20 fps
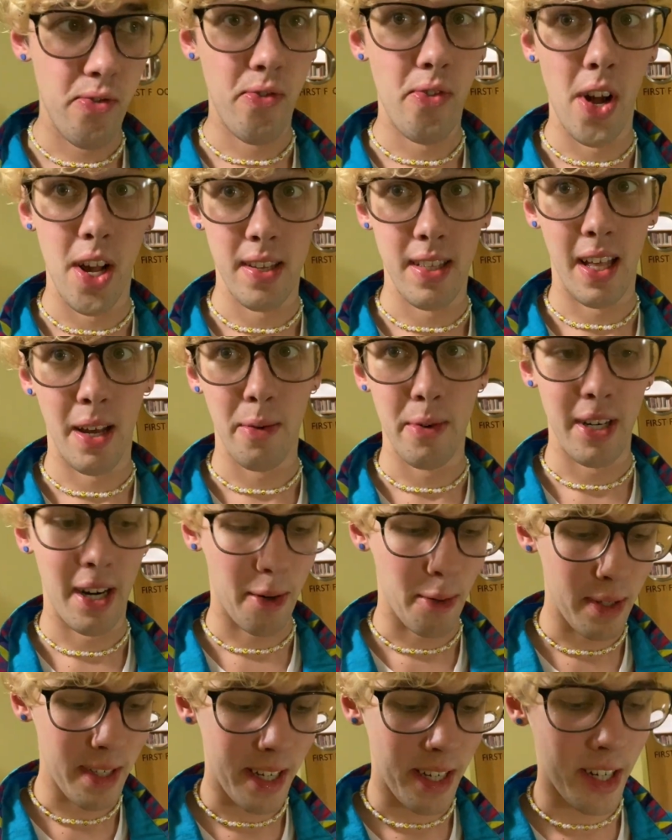first language
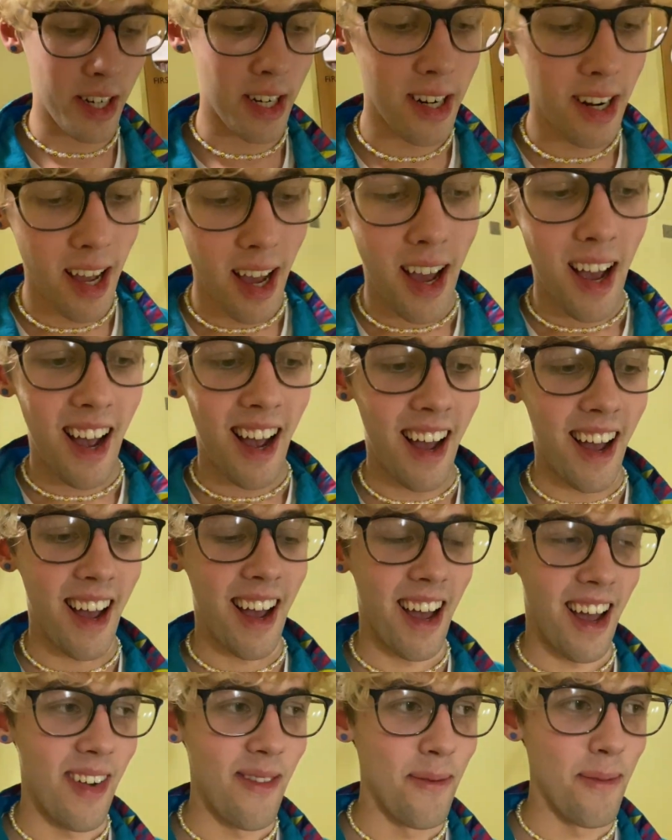acquisition,
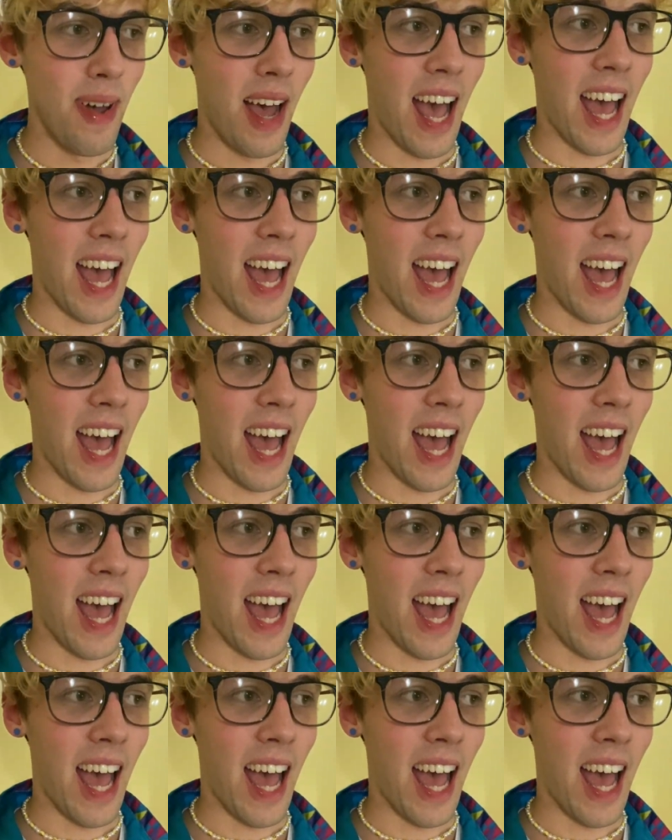um,